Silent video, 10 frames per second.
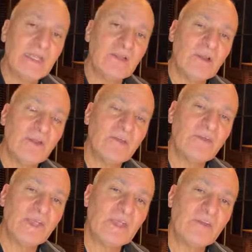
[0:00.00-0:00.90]
in Las
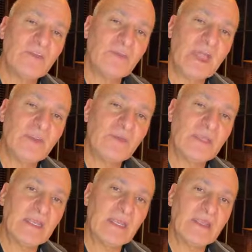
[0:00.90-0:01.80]
Vegas this past
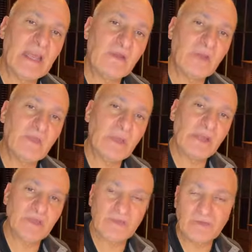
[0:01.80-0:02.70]
weekend at an Allergy and
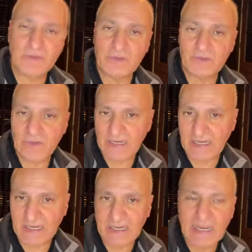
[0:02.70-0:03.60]
Medical Institute
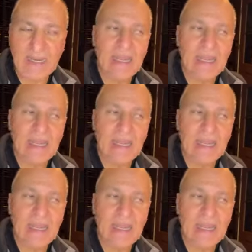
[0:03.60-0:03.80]
training.